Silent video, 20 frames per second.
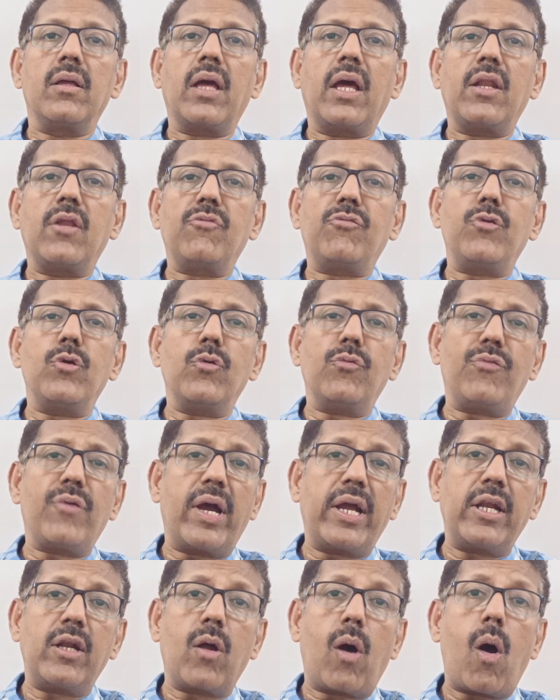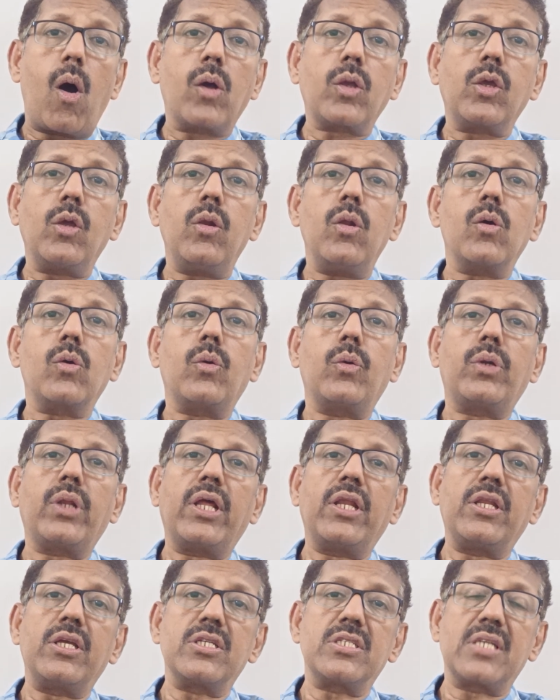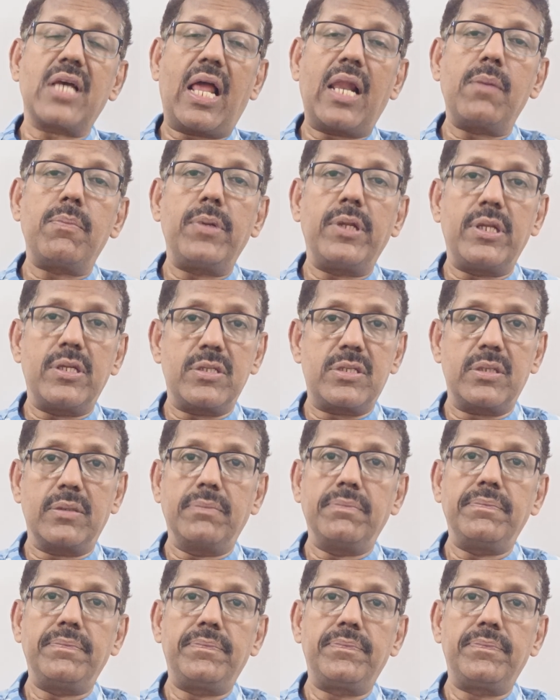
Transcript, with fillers: And if you find oculocutaneous albinism,